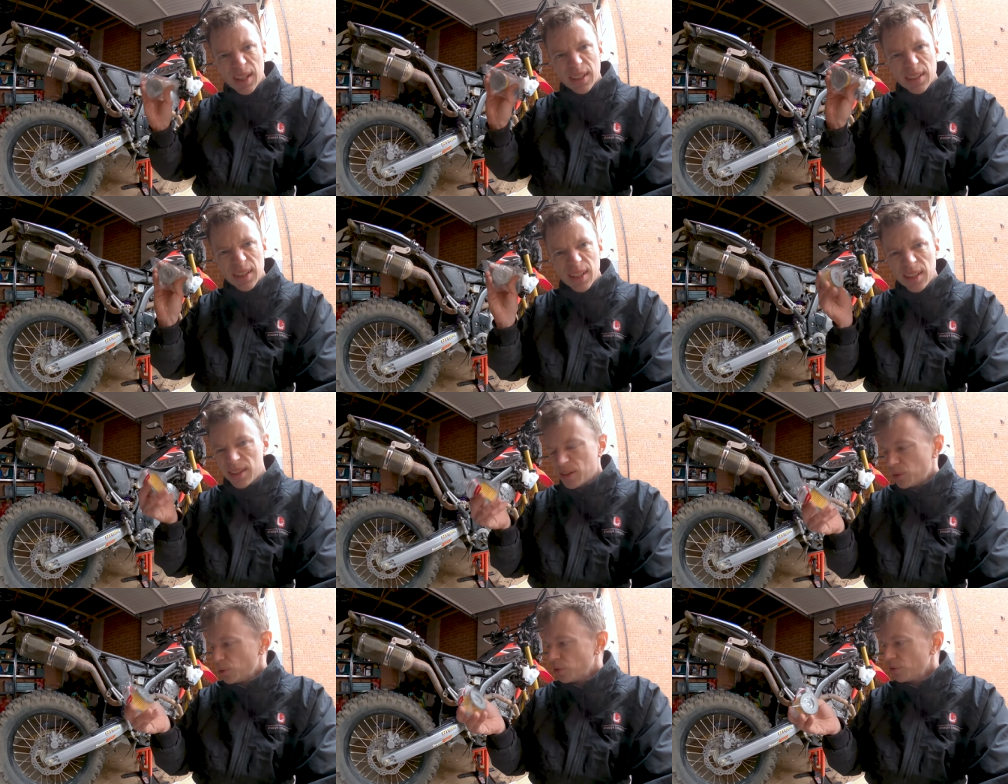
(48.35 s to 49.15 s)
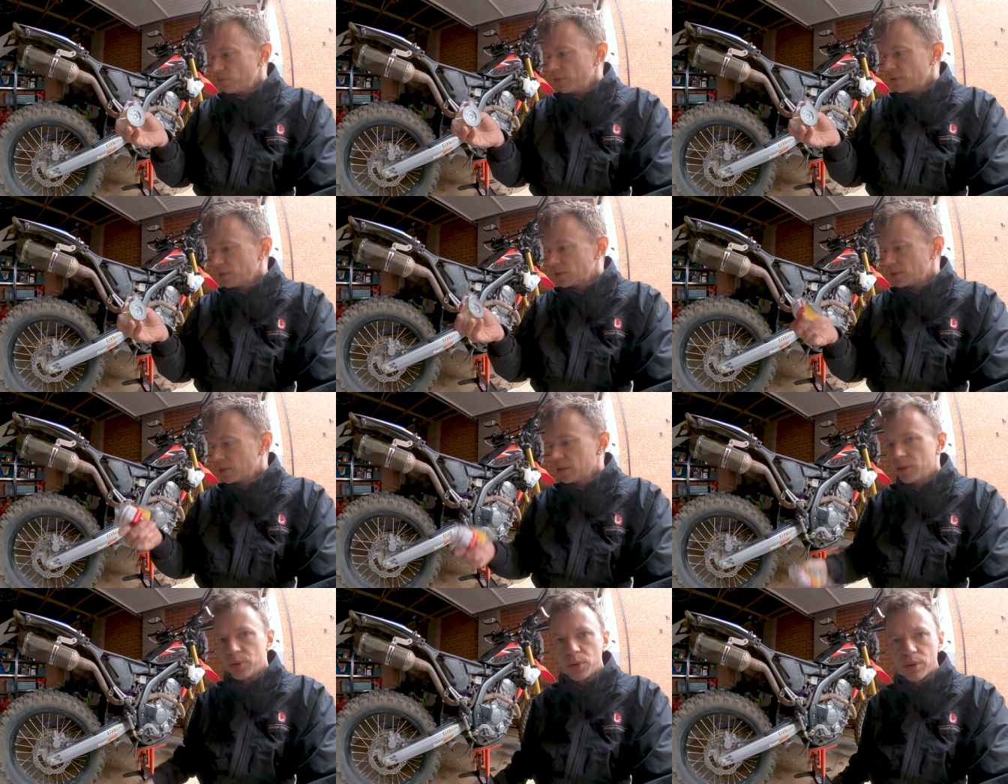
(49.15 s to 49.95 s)
and uh, other
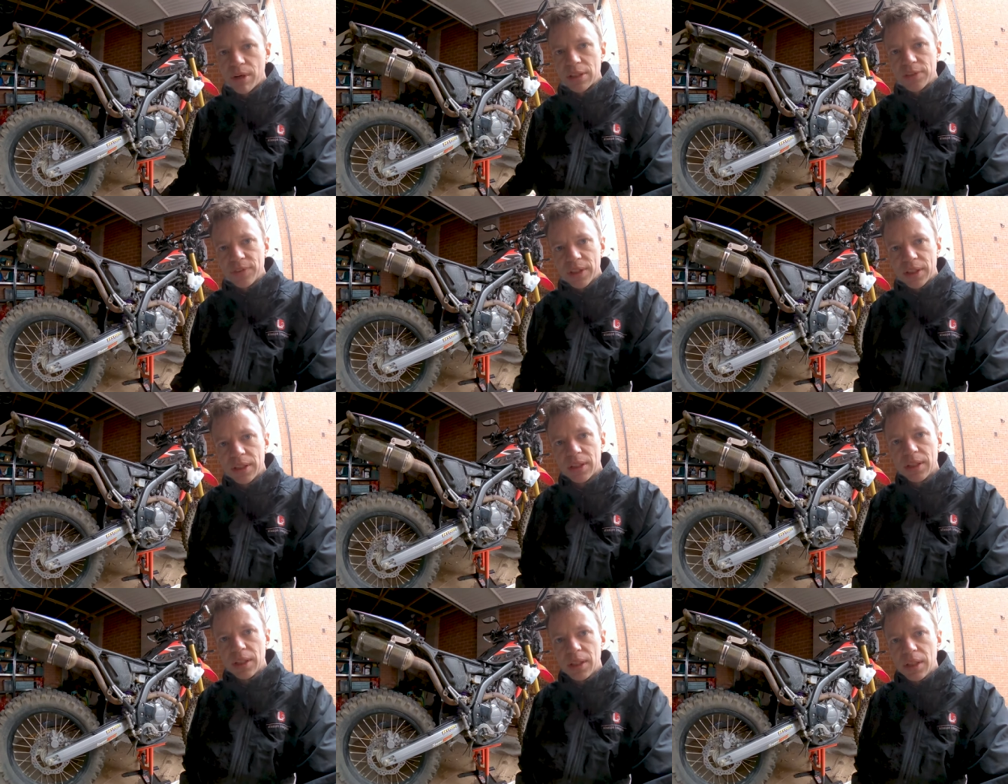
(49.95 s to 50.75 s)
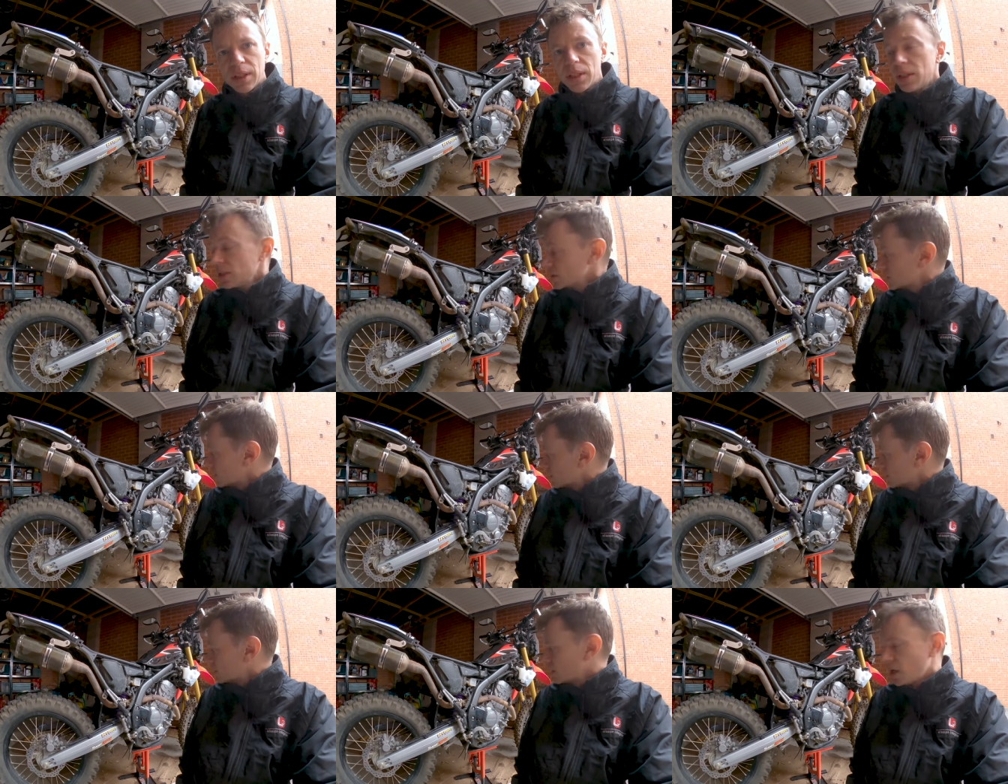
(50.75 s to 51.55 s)
filters and all the rest of it.
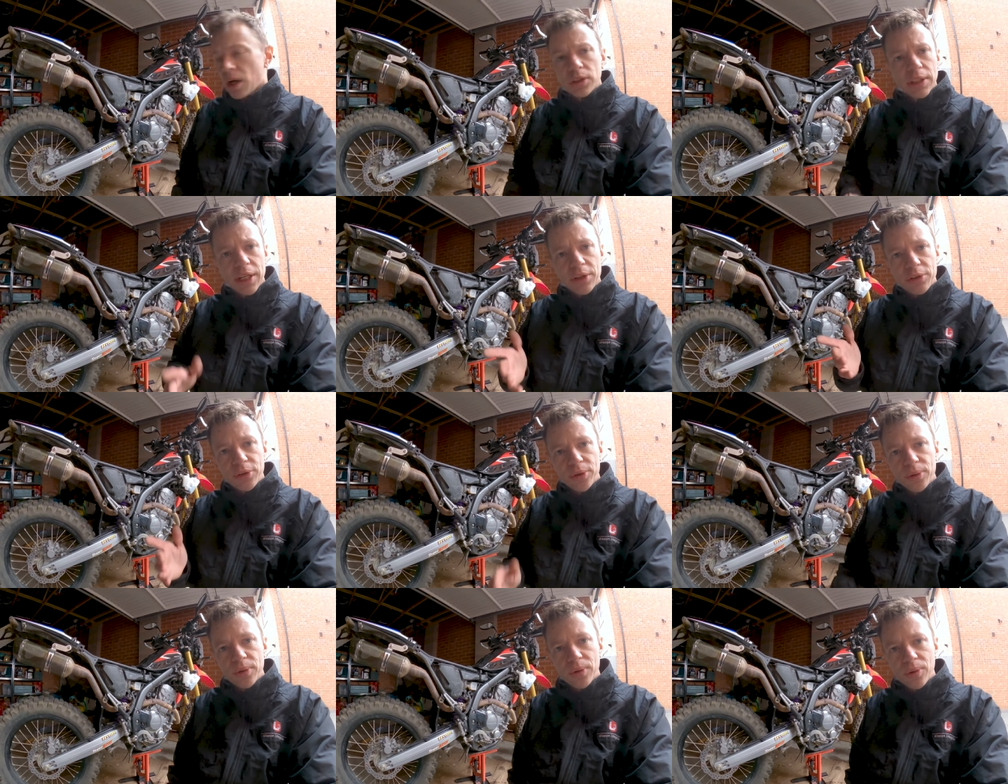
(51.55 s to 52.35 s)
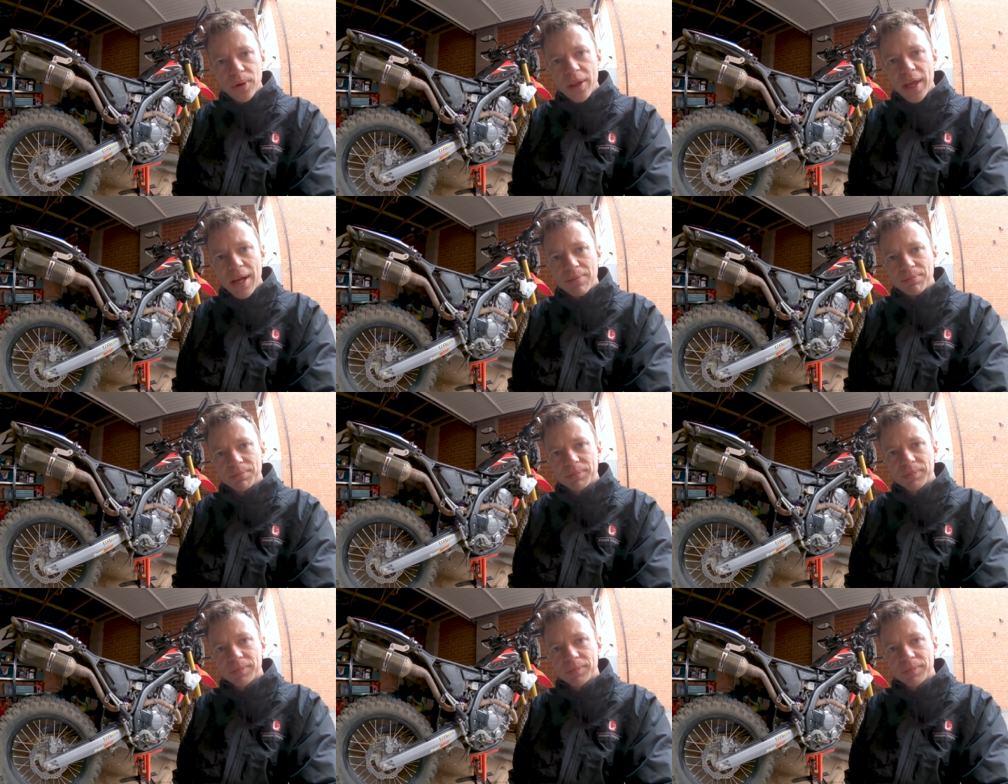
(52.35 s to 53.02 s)
So I'll take you through all of that.